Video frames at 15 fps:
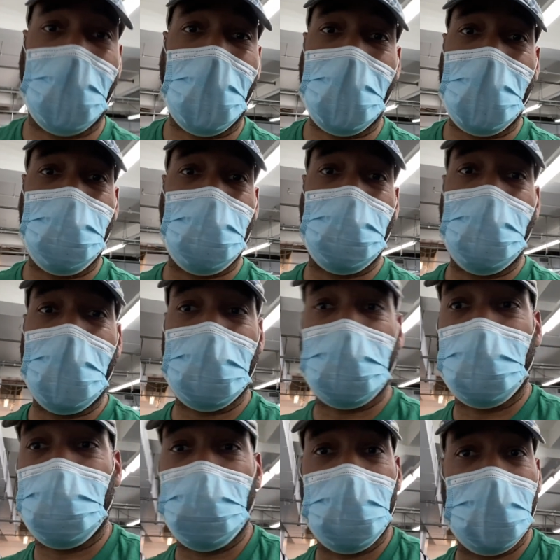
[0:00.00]
didn't even mean to
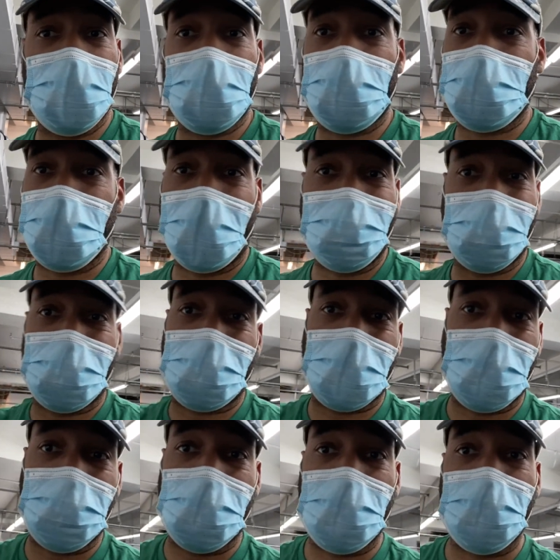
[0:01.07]
do this. I just
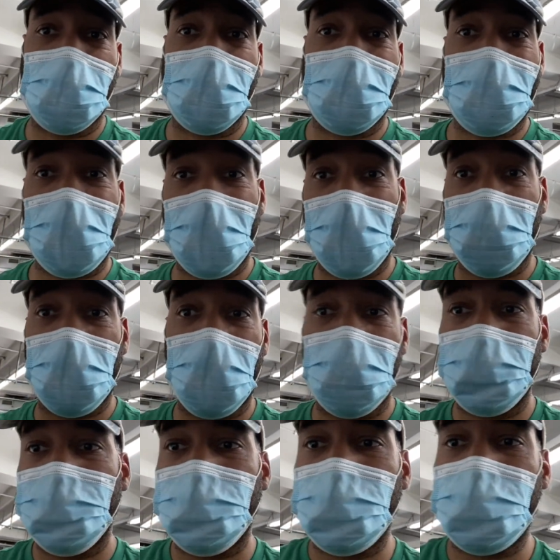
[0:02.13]
stumbled on this Theory.
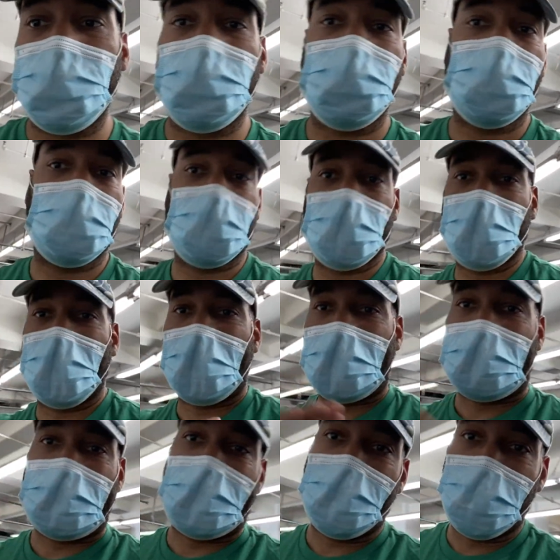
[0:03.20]

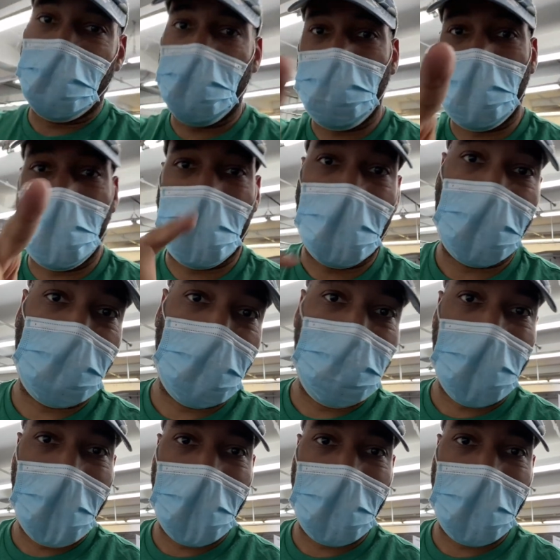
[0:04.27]
What do you think? I should buy it